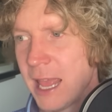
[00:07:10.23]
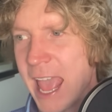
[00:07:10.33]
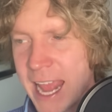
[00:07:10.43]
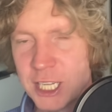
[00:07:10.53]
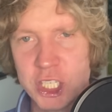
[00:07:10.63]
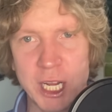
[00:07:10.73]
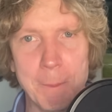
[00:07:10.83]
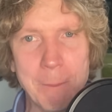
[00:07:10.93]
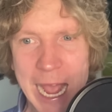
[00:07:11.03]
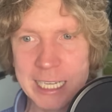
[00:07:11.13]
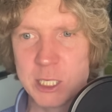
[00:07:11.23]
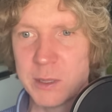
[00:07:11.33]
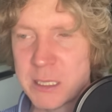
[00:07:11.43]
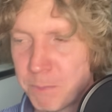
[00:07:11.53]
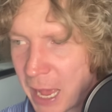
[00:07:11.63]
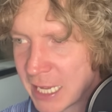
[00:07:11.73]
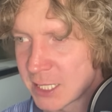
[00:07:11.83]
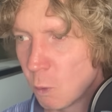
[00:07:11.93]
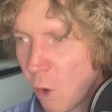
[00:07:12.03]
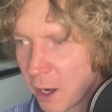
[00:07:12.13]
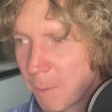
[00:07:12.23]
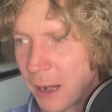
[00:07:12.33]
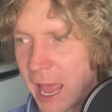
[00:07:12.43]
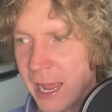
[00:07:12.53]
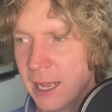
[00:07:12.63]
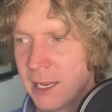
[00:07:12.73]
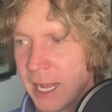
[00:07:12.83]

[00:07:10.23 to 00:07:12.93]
Engine, back to his best. What a player.